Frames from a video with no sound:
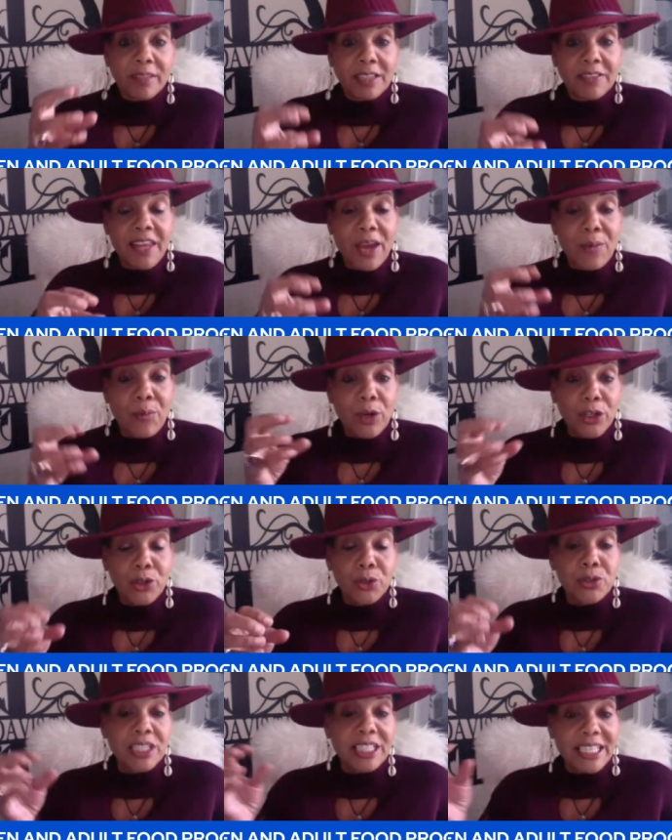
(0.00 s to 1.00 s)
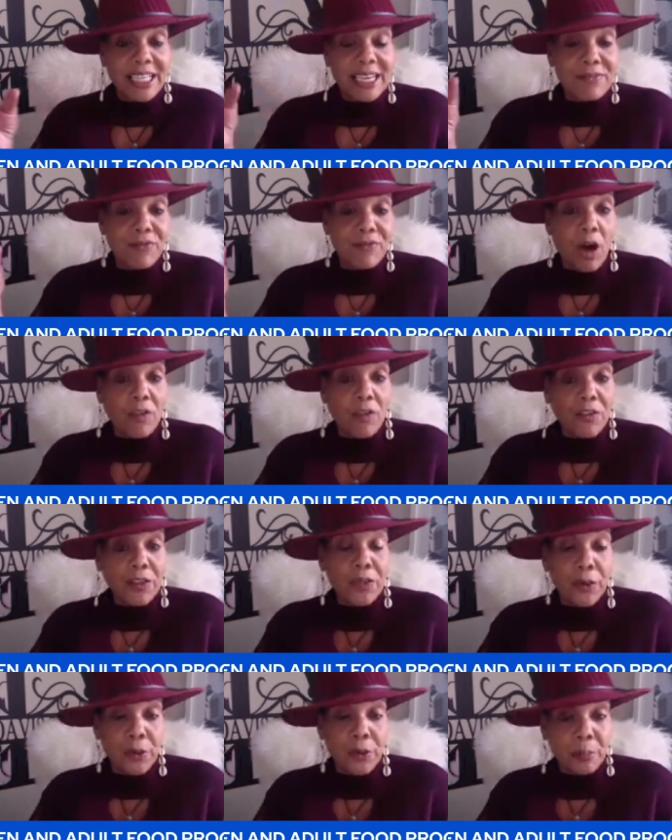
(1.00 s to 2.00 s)
they will usually involve a
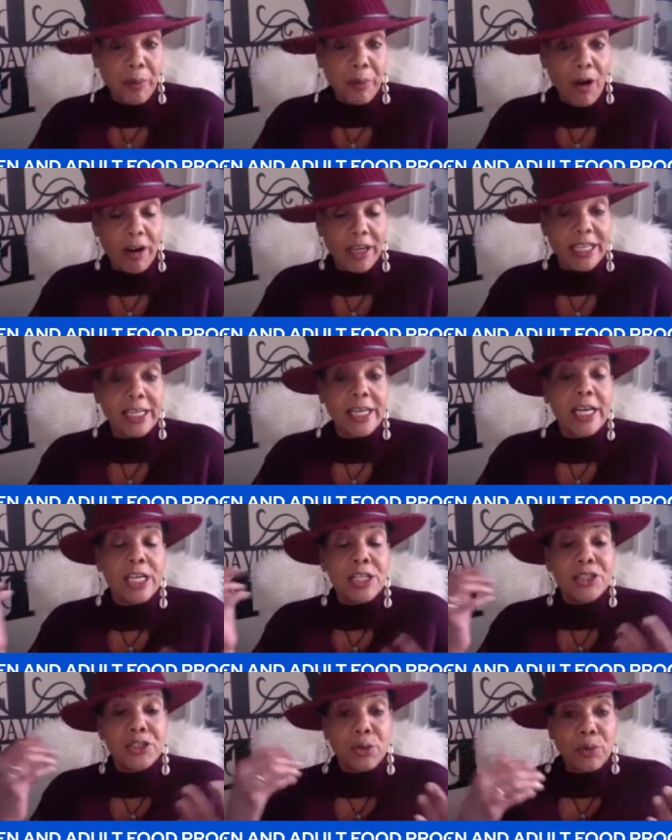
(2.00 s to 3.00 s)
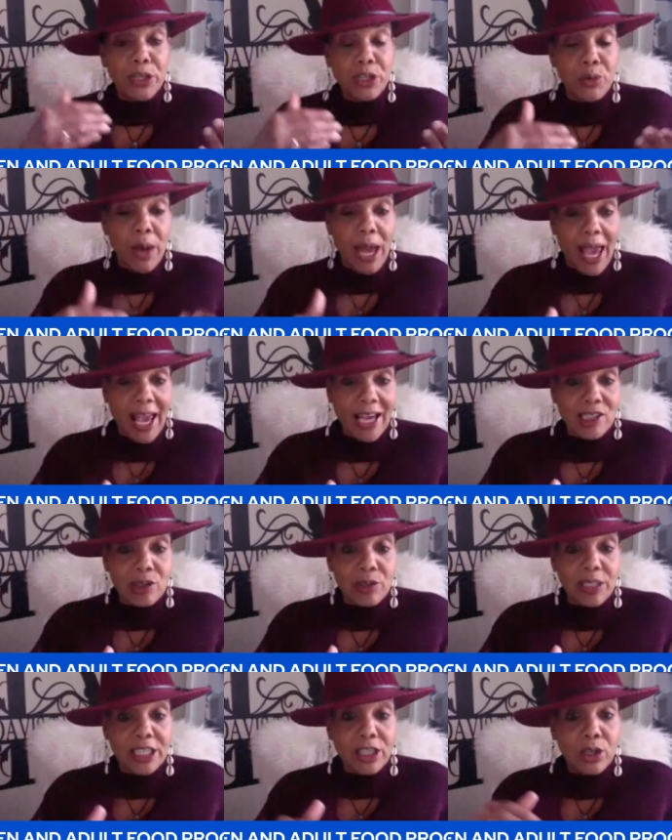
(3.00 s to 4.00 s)
third party. So when you
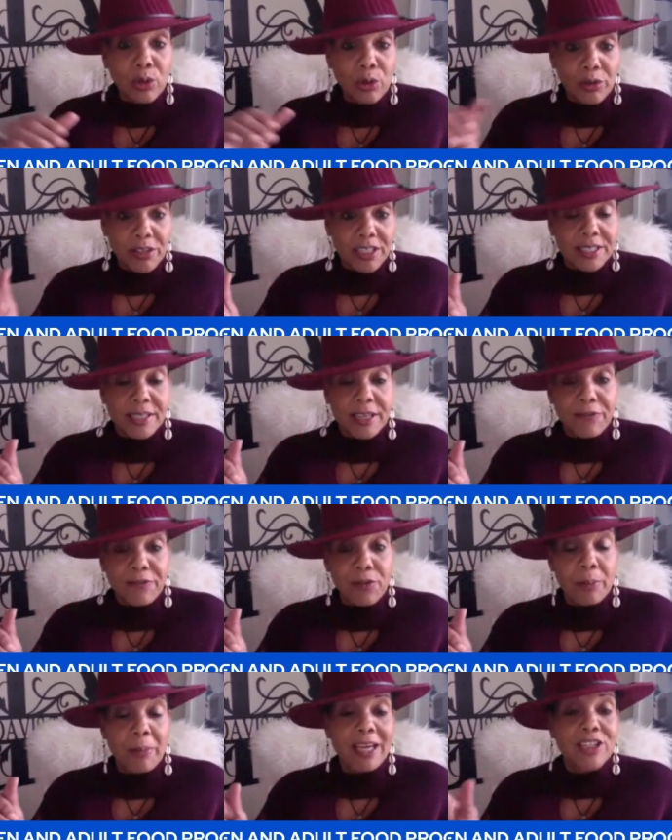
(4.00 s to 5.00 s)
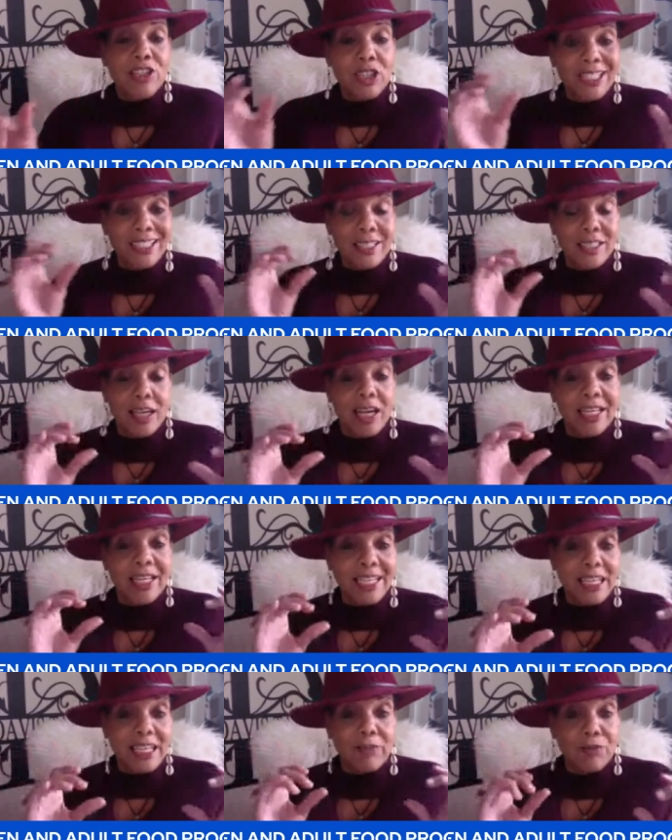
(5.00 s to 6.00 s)
actually Google this information, it's going to
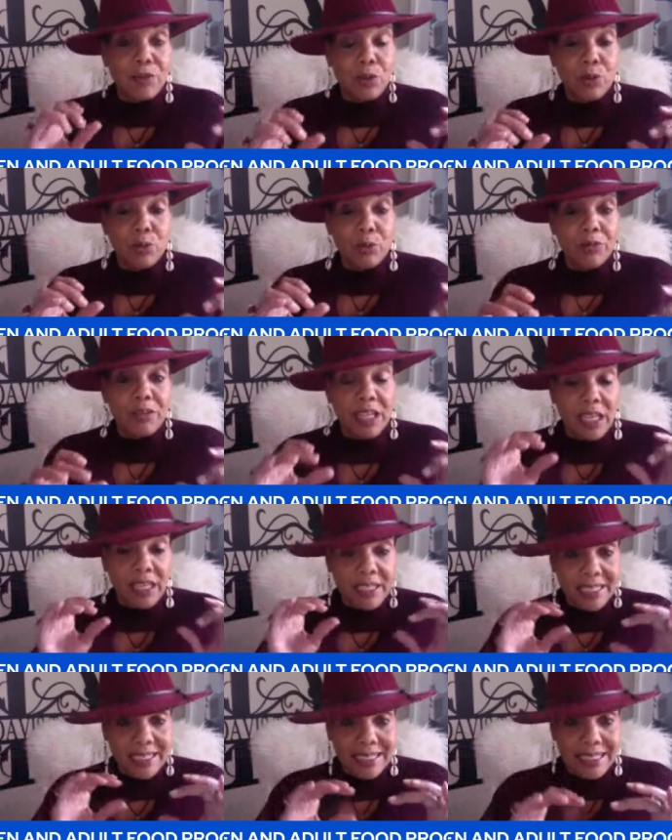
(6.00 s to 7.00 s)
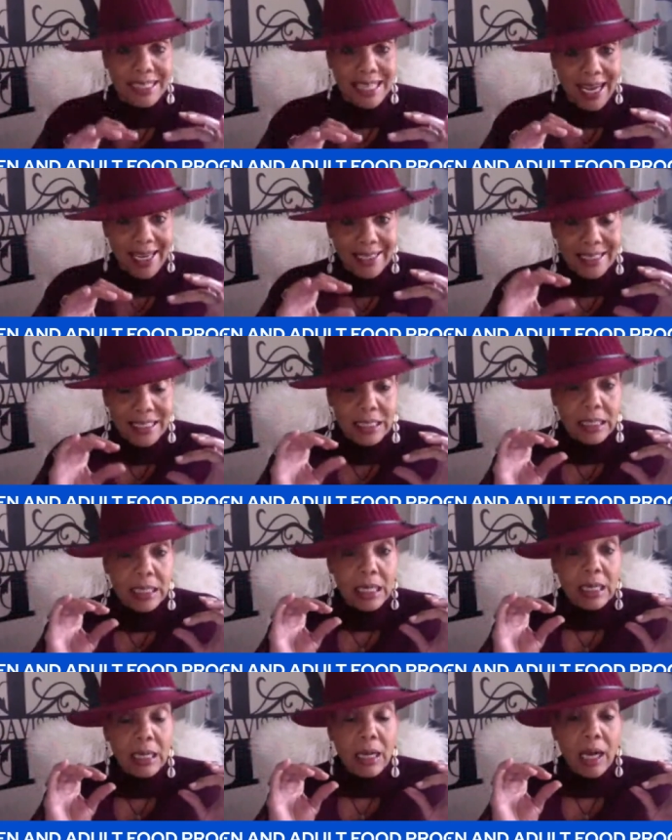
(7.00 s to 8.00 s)
give you the state
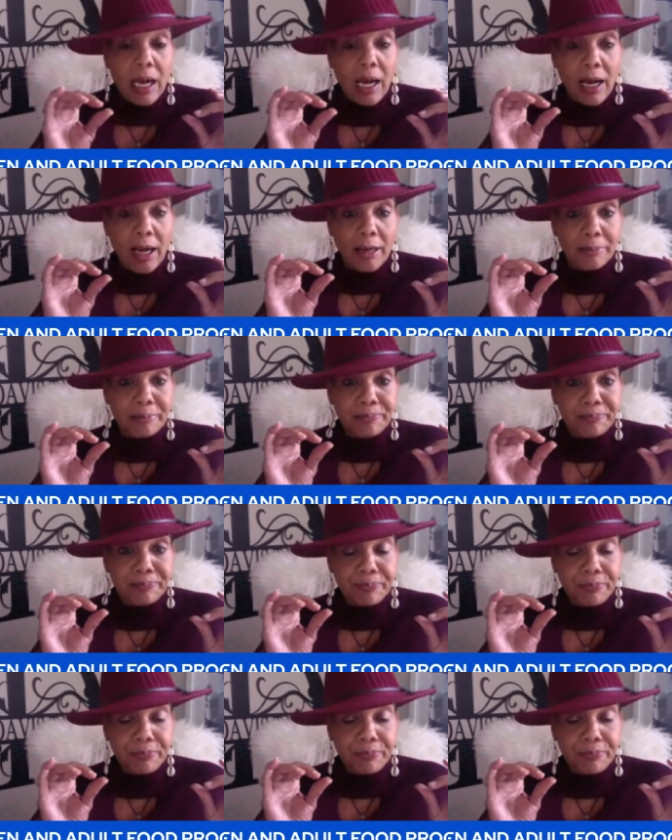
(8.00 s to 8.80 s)
um,